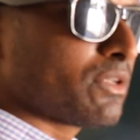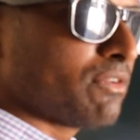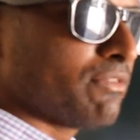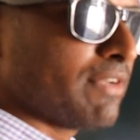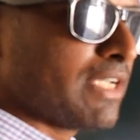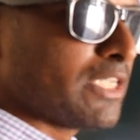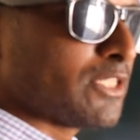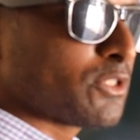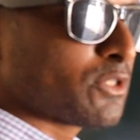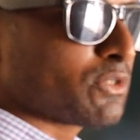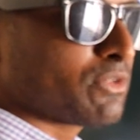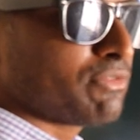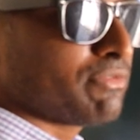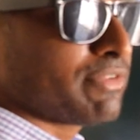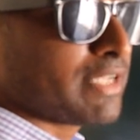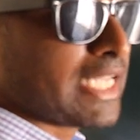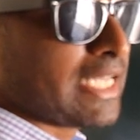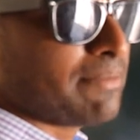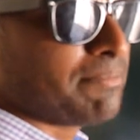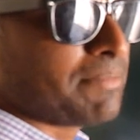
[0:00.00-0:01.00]
we should
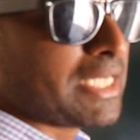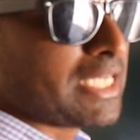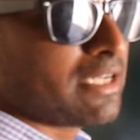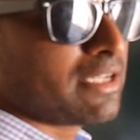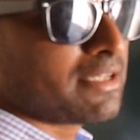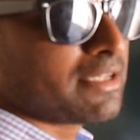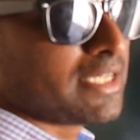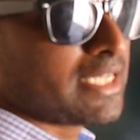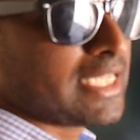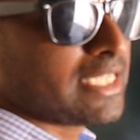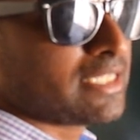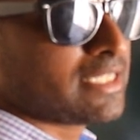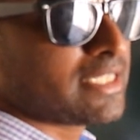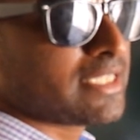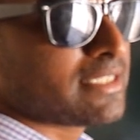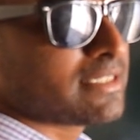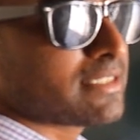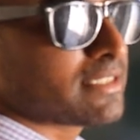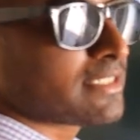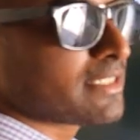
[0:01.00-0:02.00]
frame it in
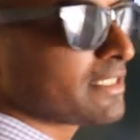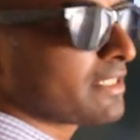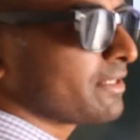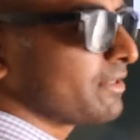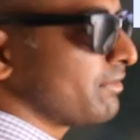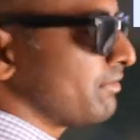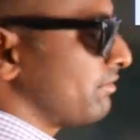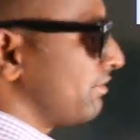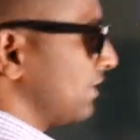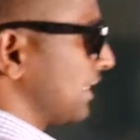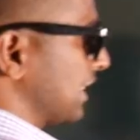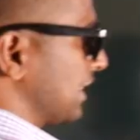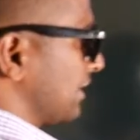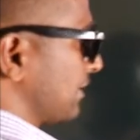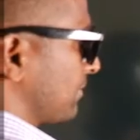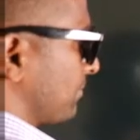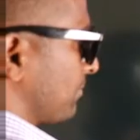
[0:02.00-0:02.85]
this way.